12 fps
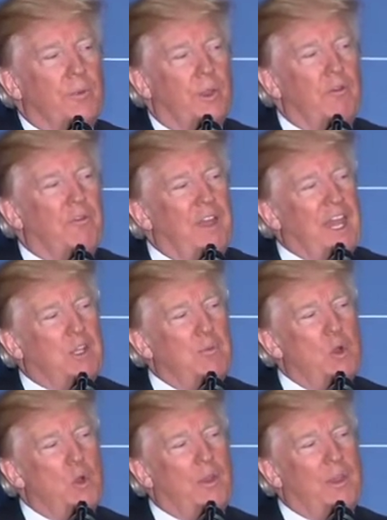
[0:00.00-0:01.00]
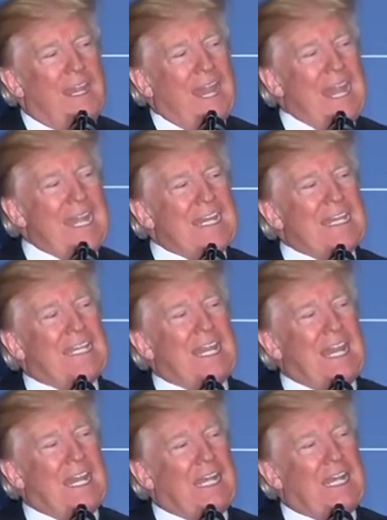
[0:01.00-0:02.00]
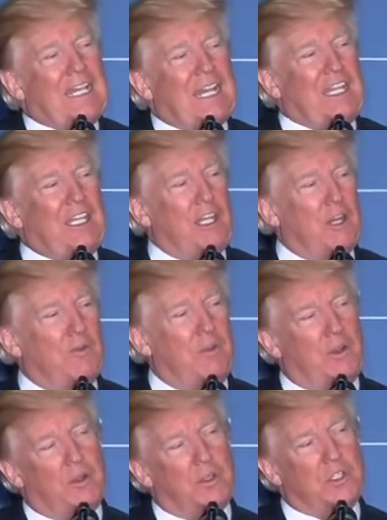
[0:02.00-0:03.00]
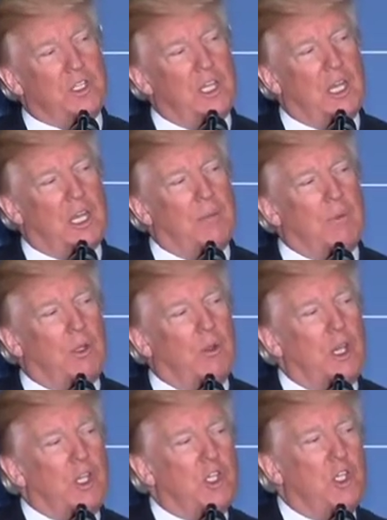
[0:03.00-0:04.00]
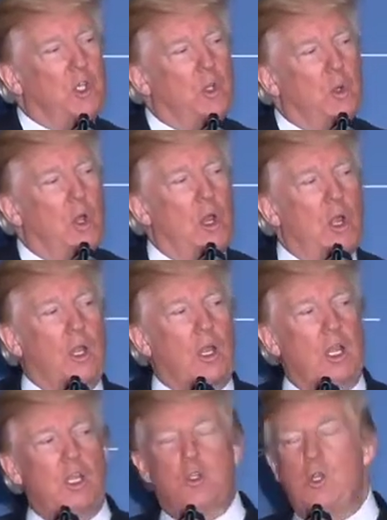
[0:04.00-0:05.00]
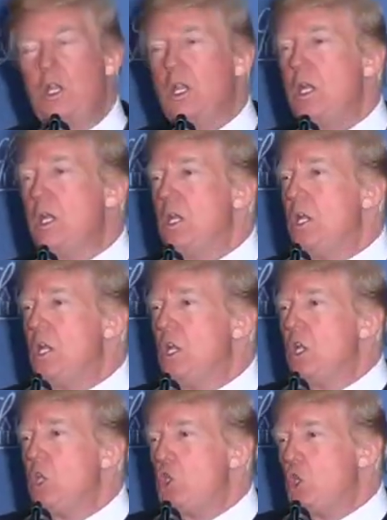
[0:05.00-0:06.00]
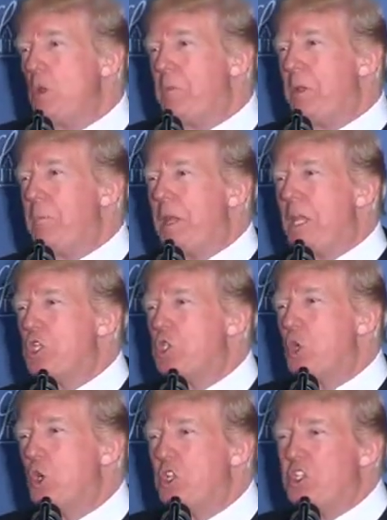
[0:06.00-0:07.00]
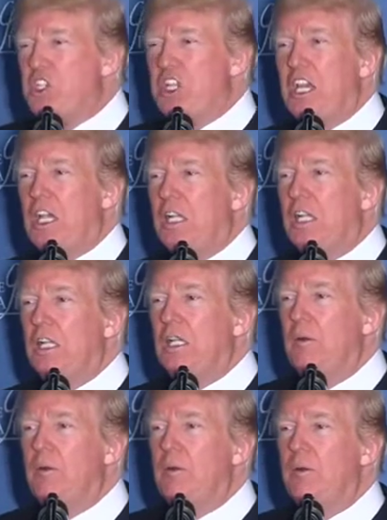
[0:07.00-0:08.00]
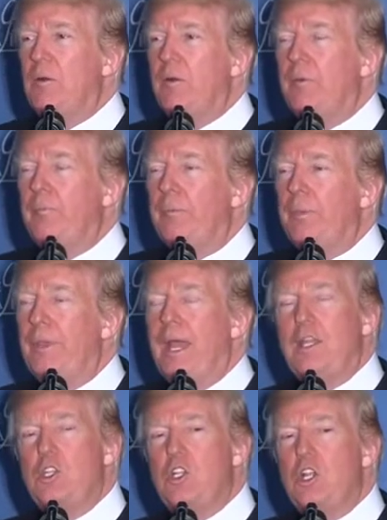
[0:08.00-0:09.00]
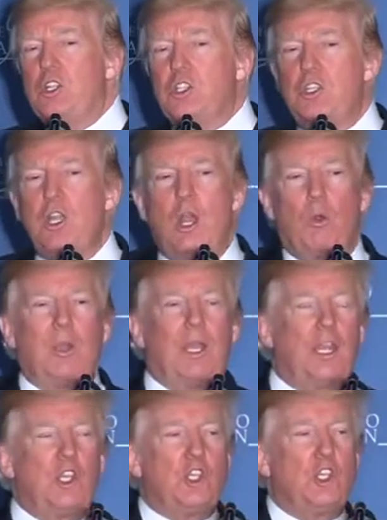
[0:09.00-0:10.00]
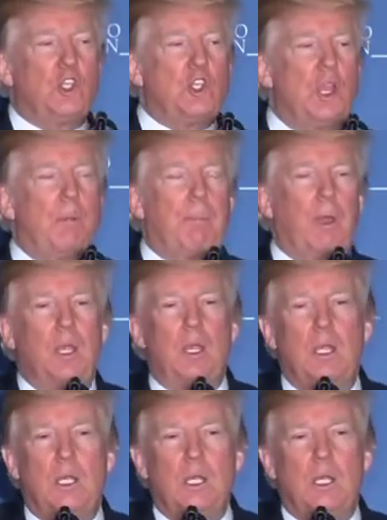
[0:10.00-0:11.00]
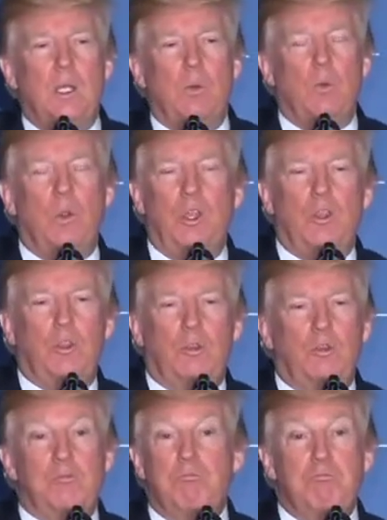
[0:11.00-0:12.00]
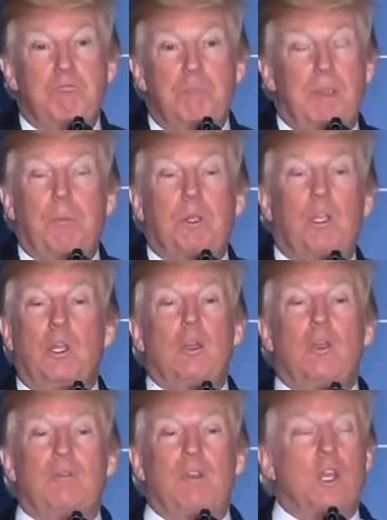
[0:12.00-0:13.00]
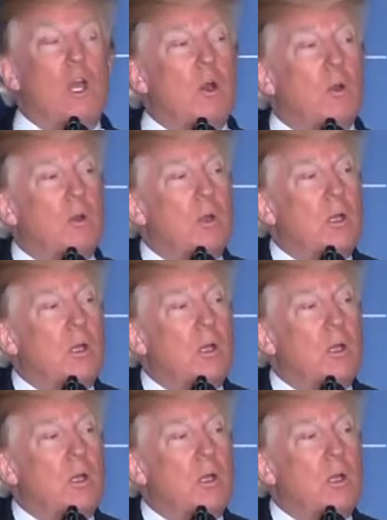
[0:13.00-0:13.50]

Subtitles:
In fact, more than 8 in 10 Latino voters think immigration to our country should be based on skill, not just a relationship with people you don't even know.